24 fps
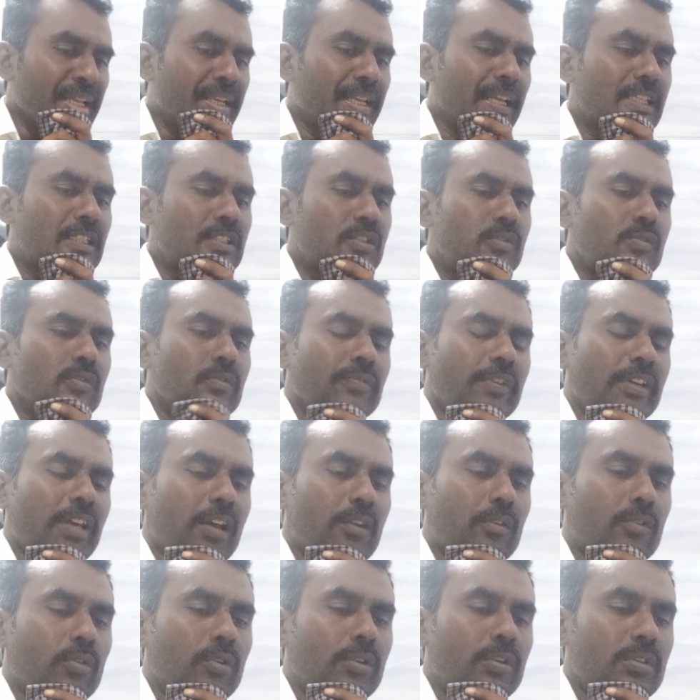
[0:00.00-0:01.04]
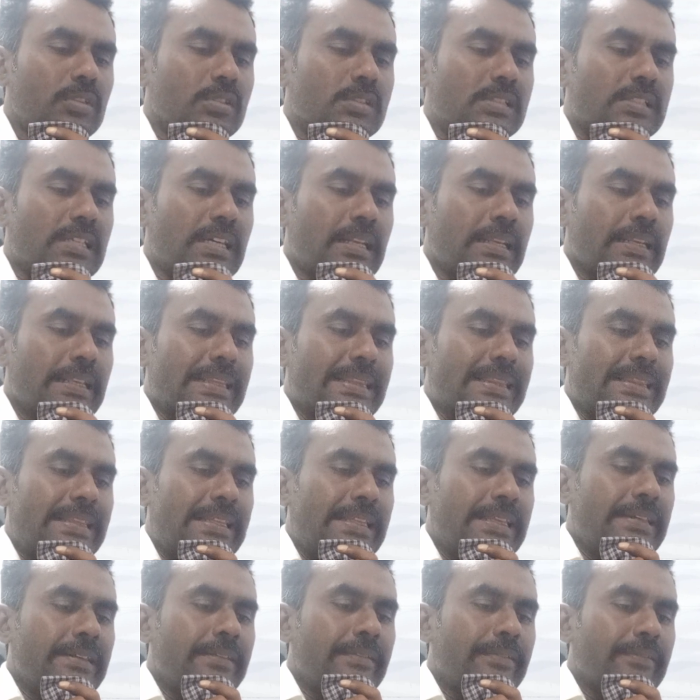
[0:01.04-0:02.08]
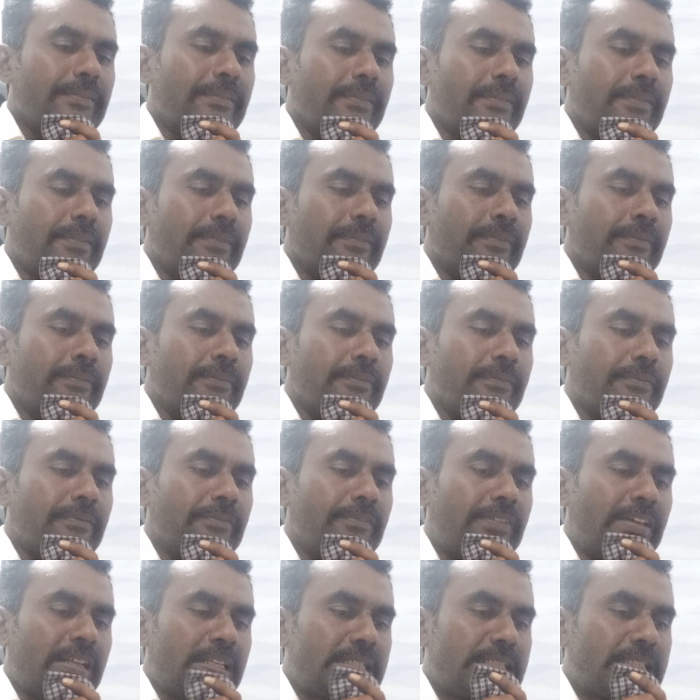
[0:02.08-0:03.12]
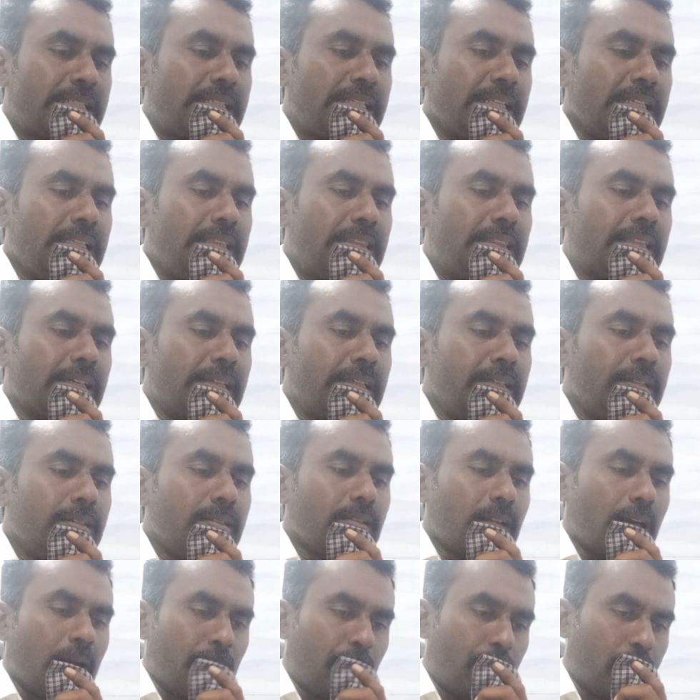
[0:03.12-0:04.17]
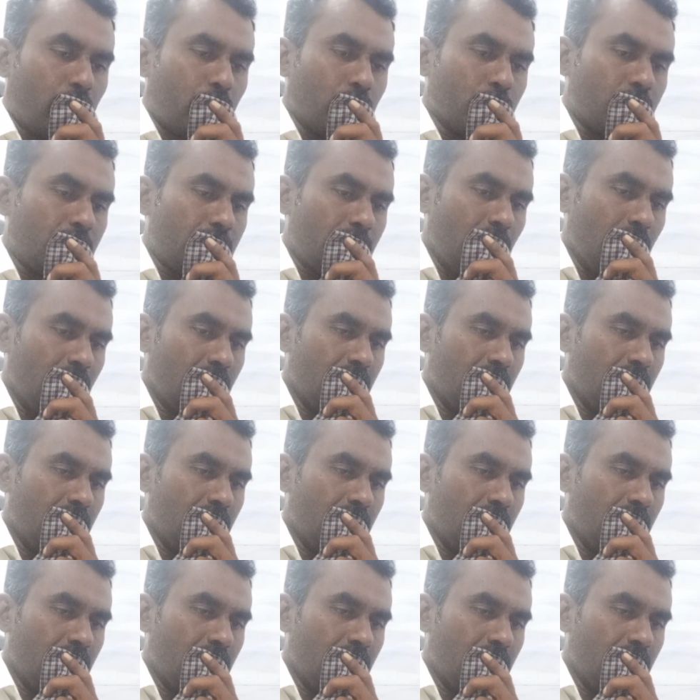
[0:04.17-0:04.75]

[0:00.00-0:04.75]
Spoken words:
Next, we are going to say the Verstegen approach.